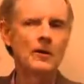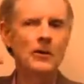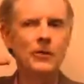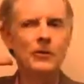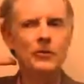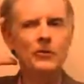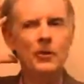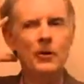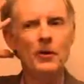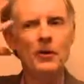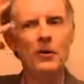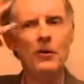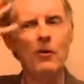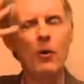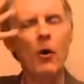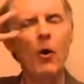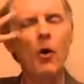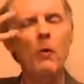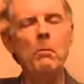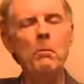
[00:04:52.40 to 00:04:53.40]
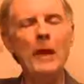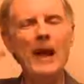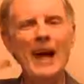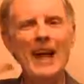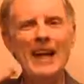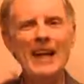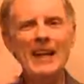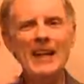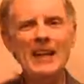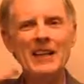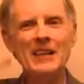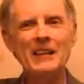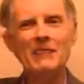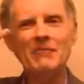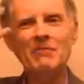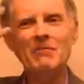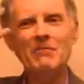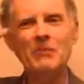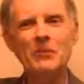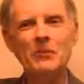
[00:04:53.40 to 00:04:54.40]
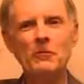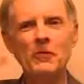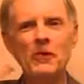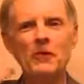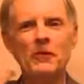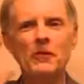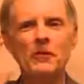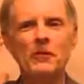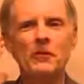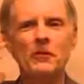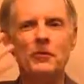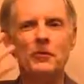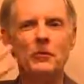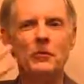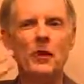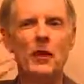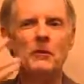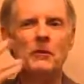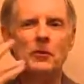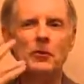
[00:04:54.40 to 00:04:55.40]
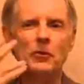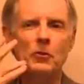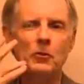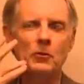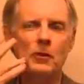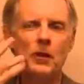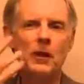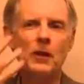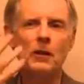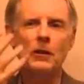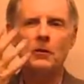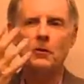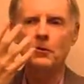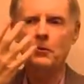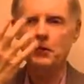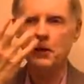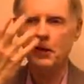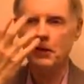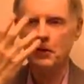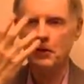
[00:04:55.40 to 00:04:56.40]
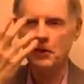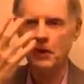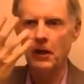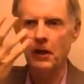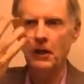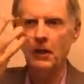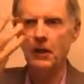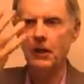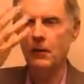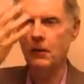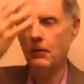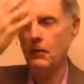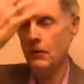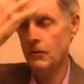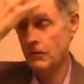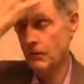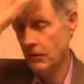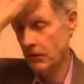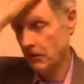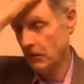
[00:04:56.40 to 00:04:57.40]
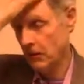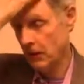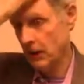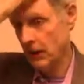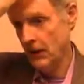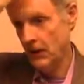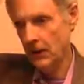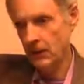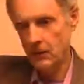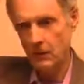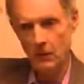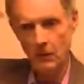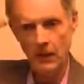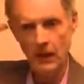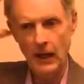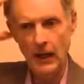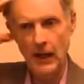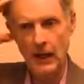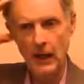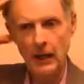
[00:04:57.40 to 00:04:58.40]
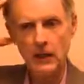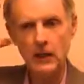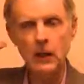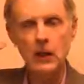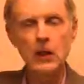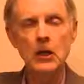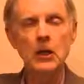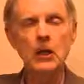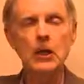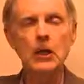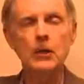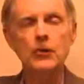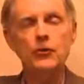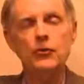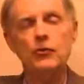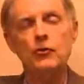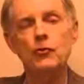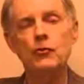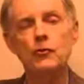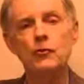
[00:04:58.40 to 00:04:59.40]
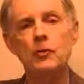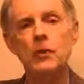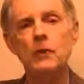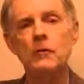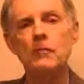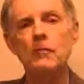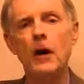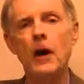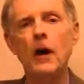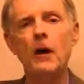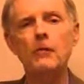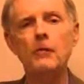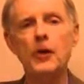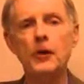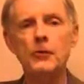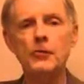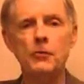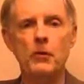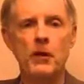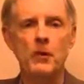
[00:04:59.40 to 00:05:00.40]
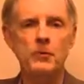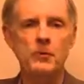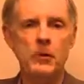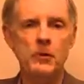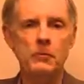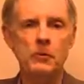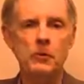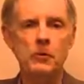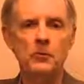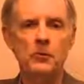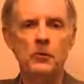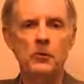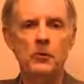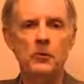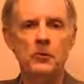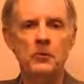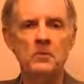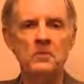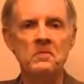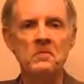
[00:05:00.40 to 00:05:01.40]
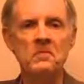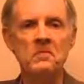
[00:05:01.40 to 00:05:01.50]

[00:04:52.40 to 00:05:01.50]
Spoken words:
These are all pain divisions. So when we have a toothache or a sinus headache or a frontal headache or a headache, it's usually involved that trigeminal nerve.